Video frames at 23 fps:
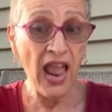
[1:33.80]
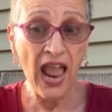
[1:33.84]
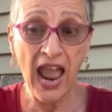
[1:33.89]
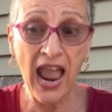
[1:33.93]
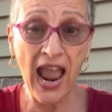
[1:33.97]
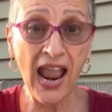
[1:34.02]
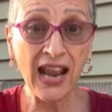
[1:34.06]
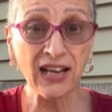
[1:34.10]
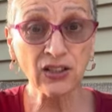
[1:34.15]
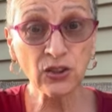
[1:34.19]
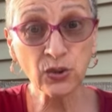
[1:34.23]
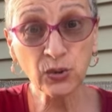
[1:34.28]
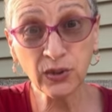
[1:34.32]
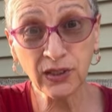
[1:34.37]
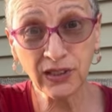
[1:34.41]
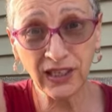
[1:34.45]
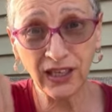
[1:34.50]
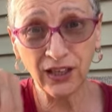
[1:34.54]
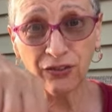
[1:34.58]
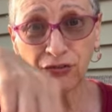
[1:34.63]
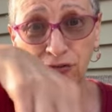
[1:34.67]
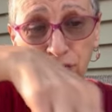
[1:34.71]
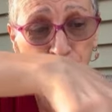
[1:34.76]
Actually,
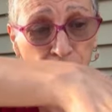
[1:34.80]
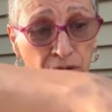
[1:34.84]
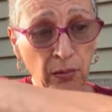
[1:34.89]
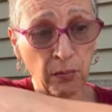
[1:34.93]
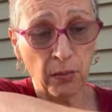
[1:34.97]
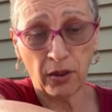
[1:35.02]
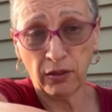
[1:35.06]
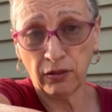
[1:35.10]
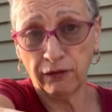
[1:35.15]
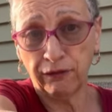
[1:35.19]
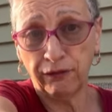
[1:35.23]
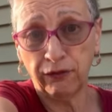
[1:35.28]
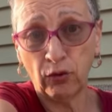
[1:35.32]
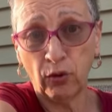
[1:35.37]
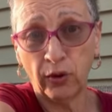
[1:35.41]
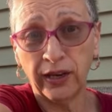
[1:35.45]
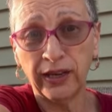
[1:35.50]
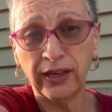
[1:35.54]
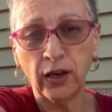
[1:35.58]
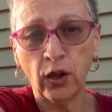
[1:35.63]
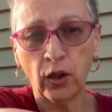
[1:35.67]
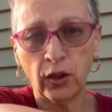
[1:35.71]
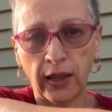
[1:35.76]
he threw them on the floor. He don't